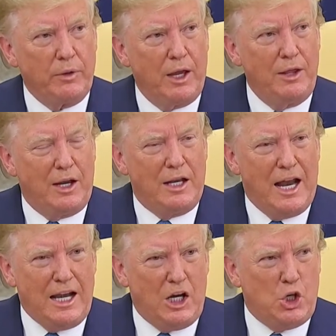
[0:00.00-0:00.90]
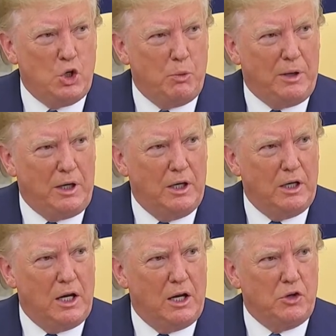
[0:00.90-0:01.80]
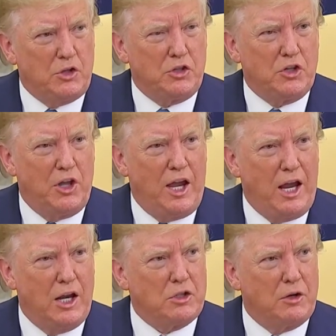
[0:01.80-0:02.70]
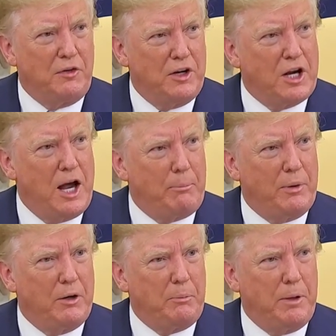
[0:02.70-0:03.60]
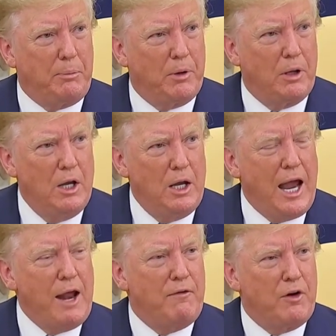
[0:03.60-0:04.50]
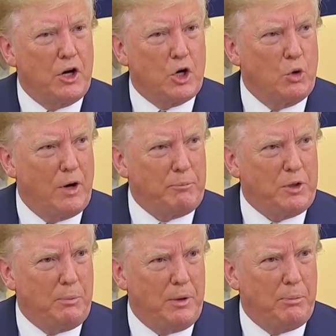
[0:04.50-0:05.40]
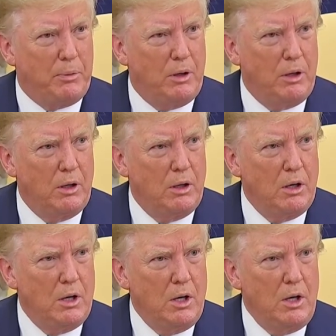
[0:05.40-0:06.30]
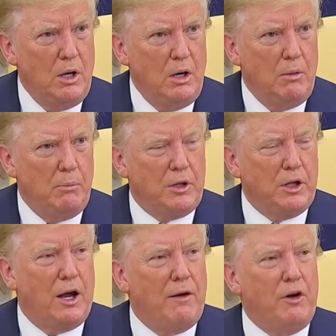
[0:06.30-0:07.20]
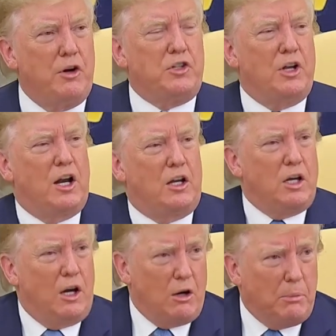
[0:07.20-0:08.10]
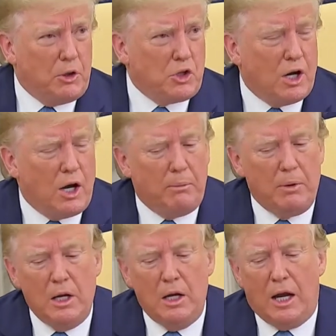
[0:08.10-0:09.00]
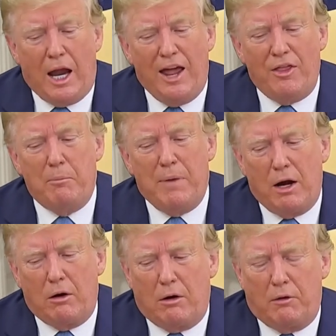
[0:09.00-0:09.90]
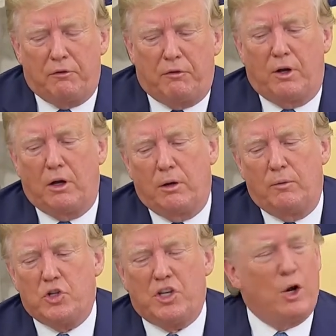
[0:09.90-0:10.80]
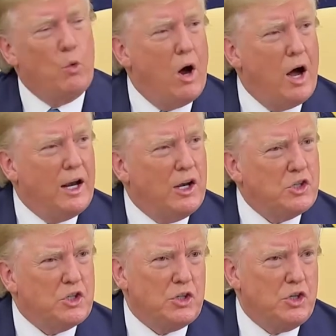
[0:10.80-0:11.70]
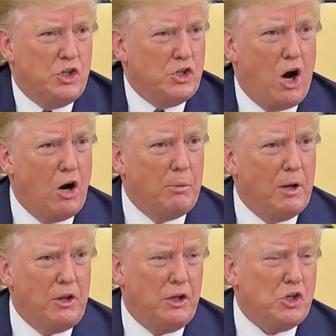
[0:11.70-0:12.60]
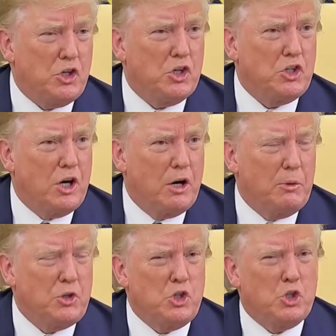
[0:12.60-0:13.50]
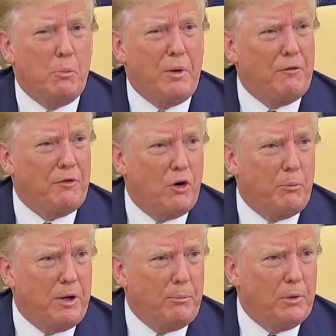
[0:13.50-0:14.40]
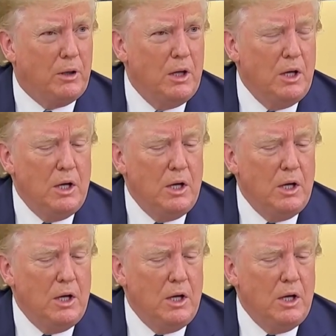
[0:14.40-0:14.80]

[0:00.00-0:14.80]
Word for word: and that ninety-two billion dollars is in the hands of incompetent people and very corrupt people. But the governor has done a terrible job, and the mayor of uh, San Juan has, she's horrible. I think she's just terrible. She's so bad for her people.